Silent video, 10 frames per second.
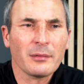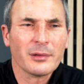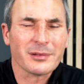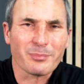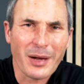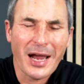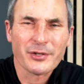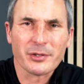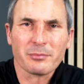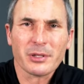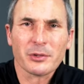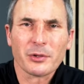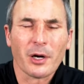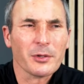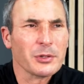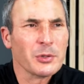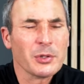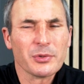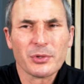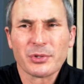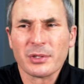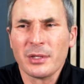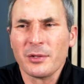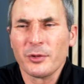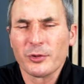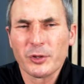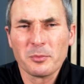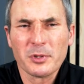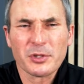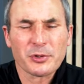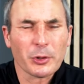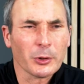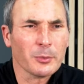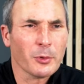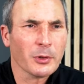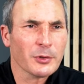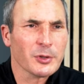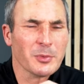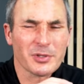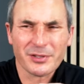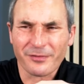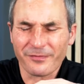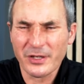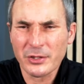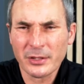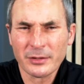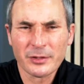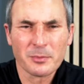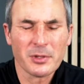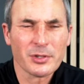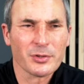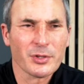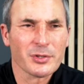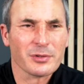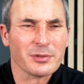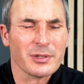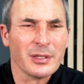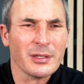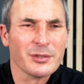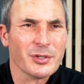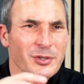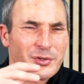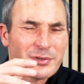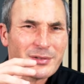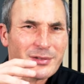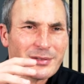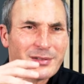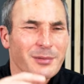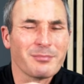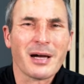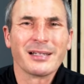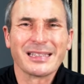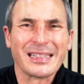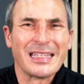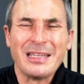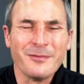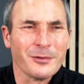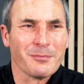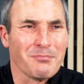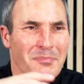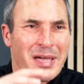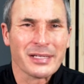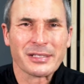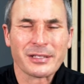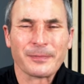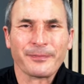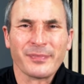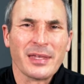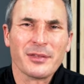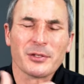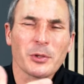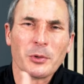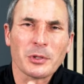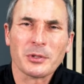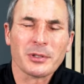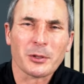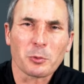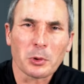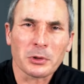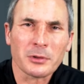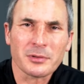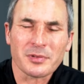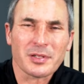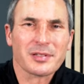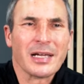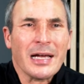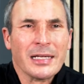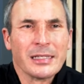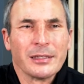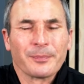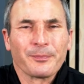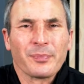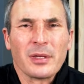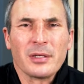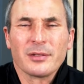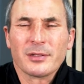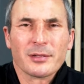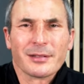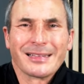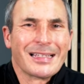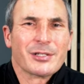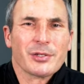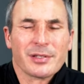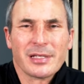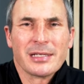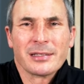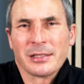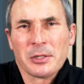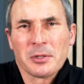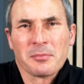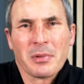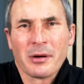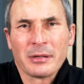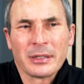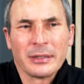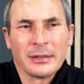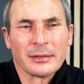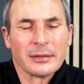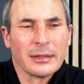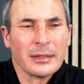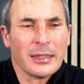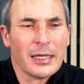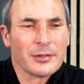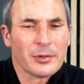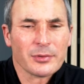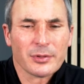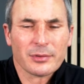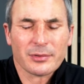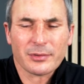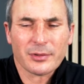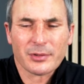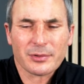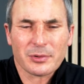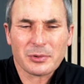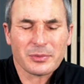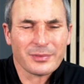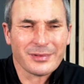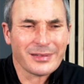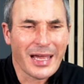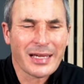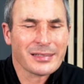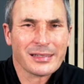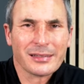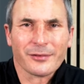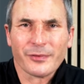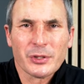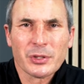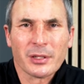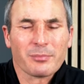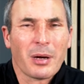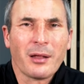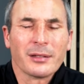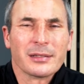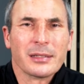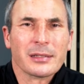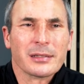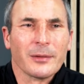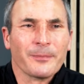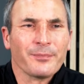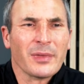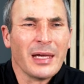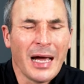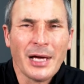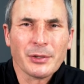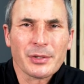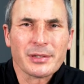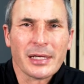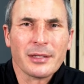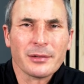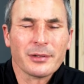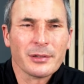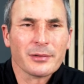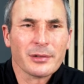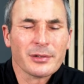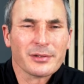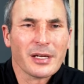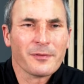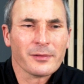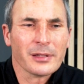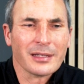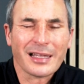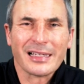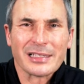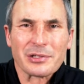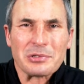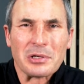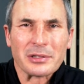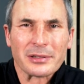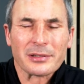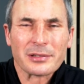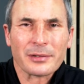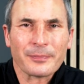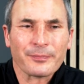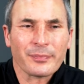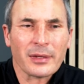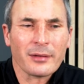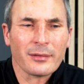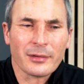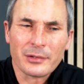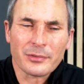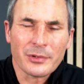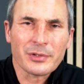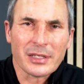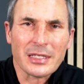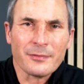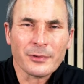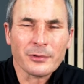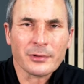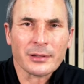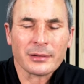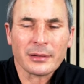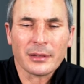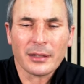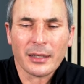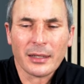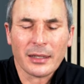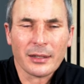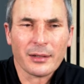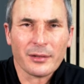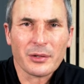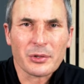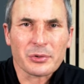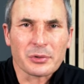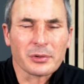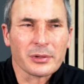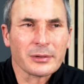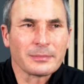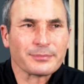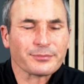Let compassion be in your heart. You know, there's so much turmoil, so much division, so much just demonic, evil mess that's going on in our world and society. And this is an election season here in America. And so it's just nasty division in politics. And I understand there's definitely light and darkness. There's evil and there's good.